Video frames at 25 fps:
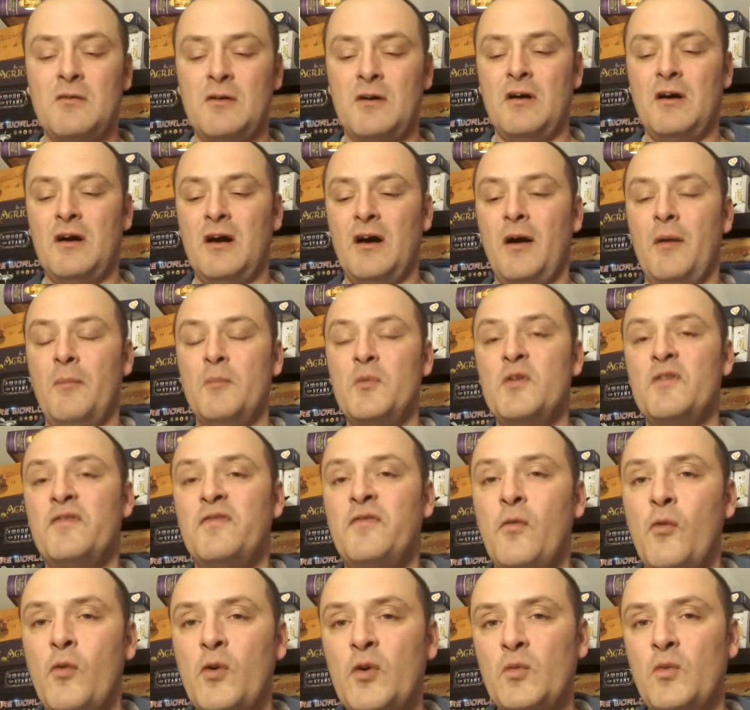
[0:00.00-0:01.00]
I'll, I'll move
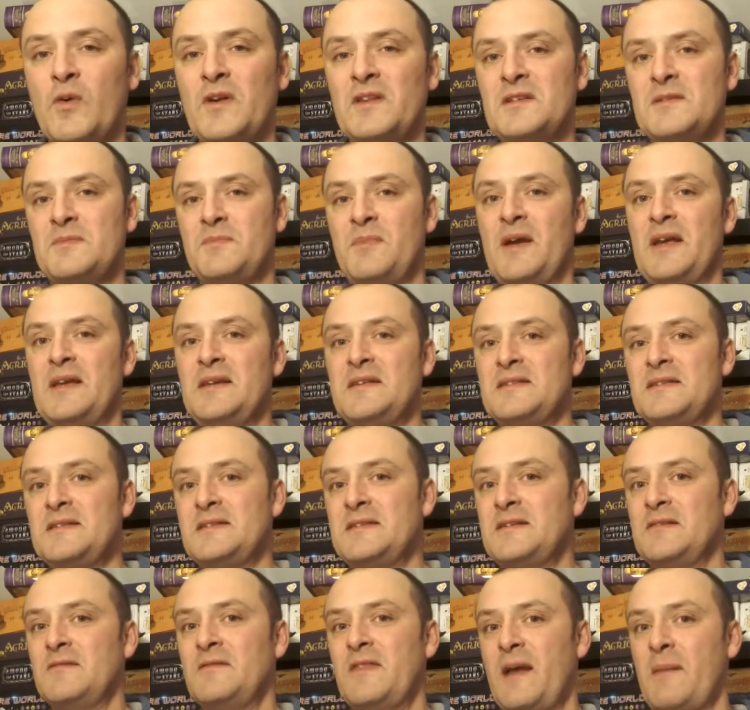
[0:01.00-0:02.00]
forward one space
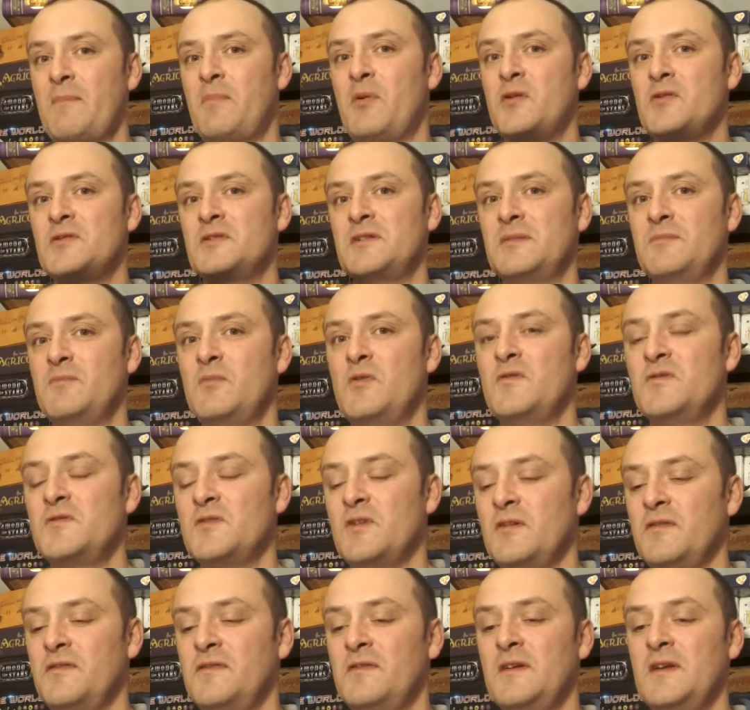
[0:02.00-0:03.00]
until that person moves
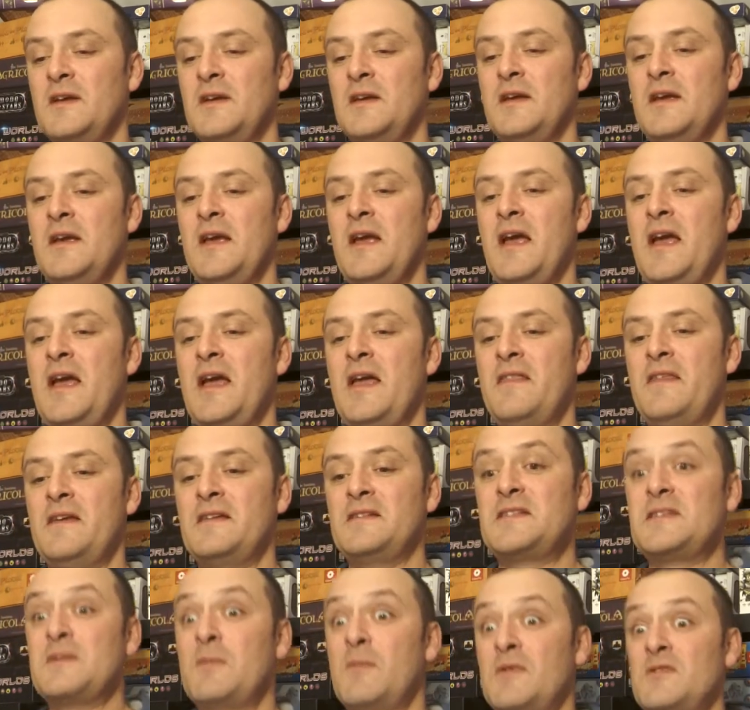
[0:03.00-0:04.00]
off and then
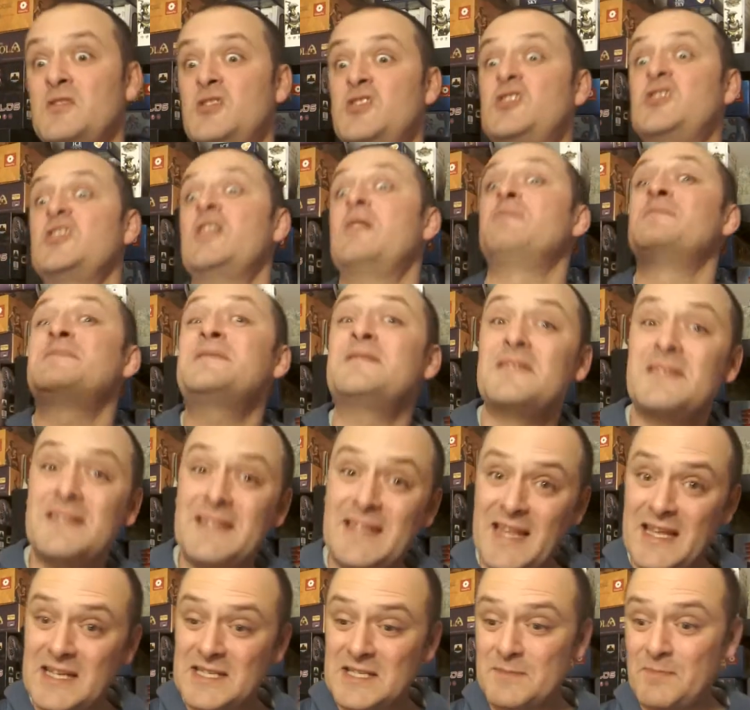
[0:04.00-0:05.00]
someone jumps into
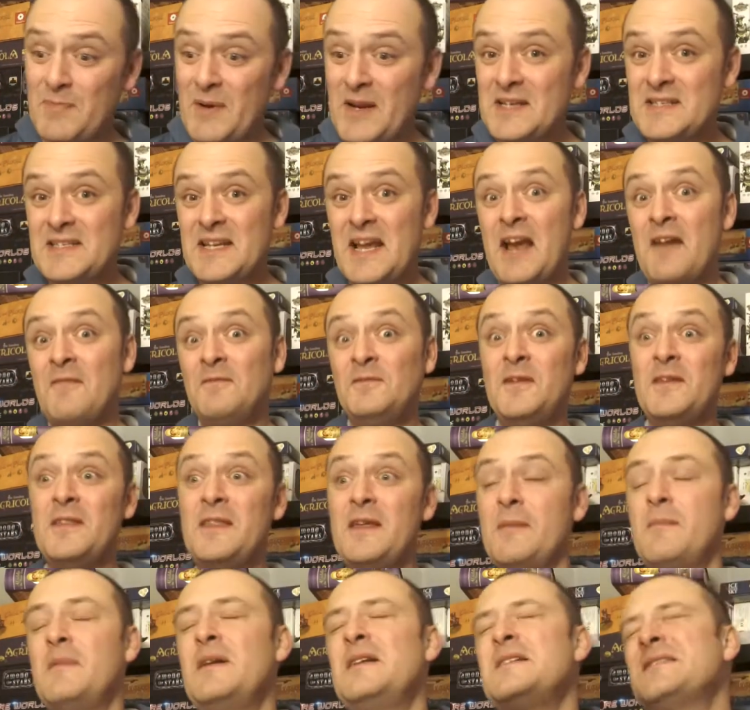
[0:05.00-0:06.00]
that space after
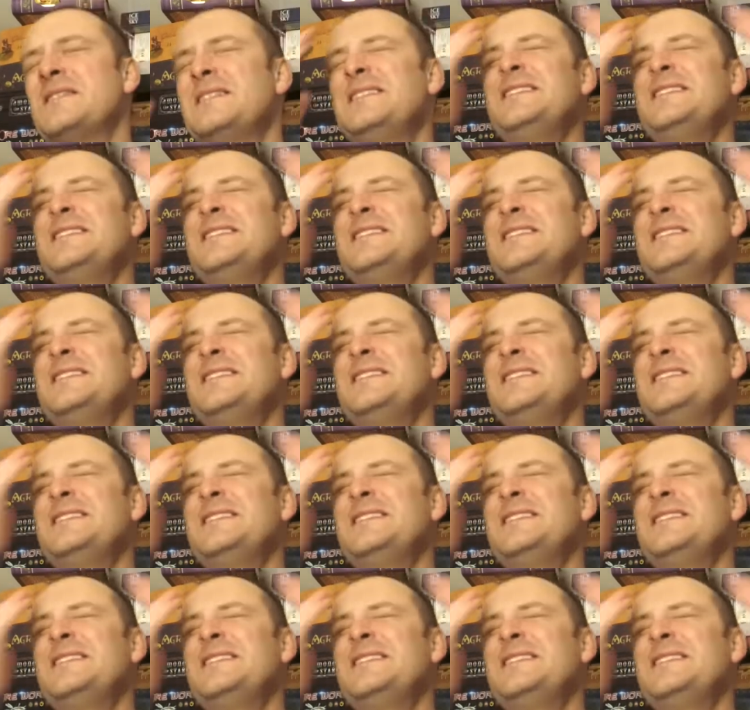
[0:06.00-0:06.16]
them and it's like,